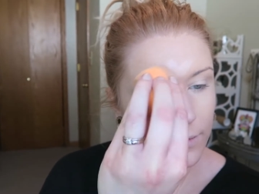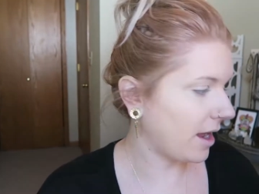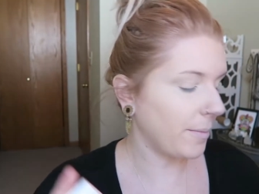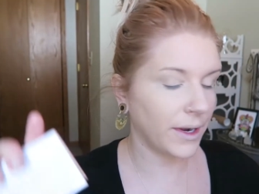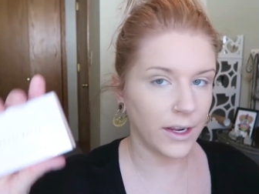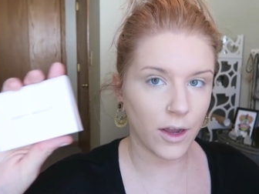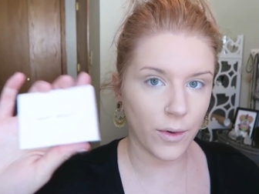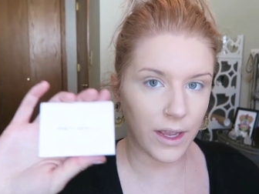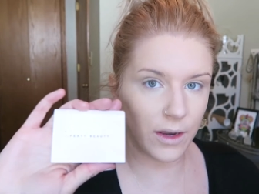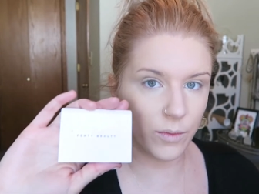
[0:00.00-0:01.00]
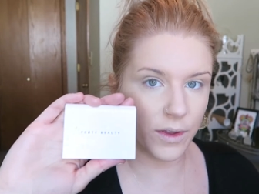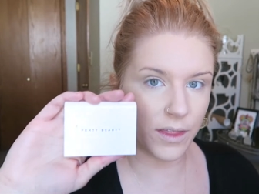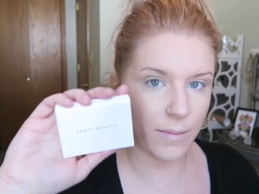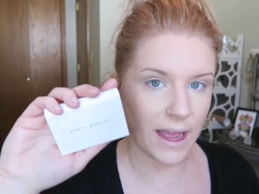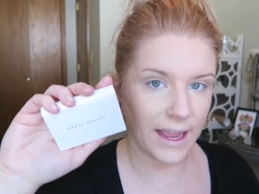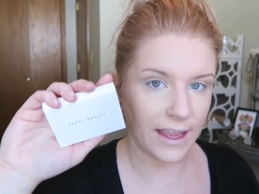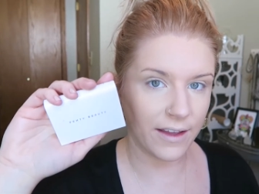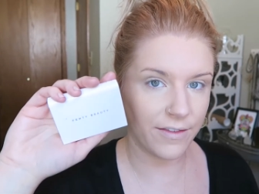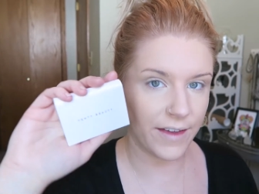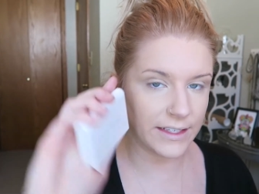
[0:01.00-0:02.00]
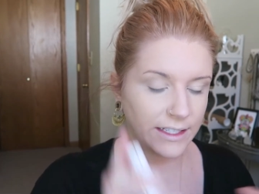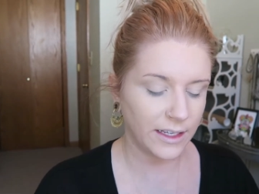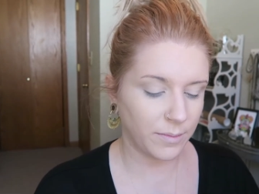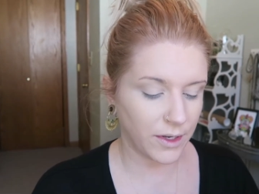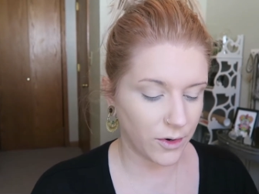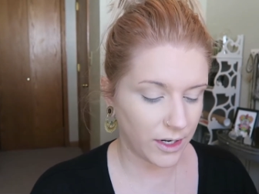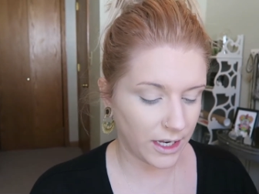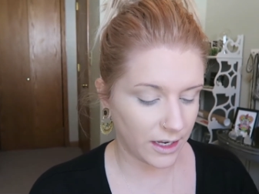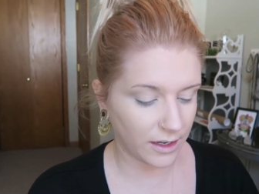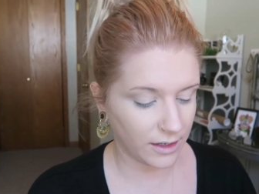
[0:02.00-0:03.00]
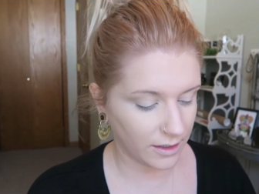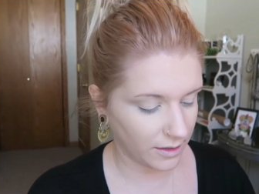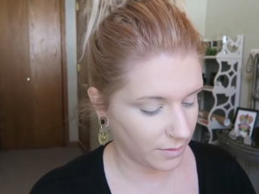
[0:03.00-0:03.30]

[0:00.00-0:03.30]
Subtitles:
Now I'm gonna go in with my Fenty Beauty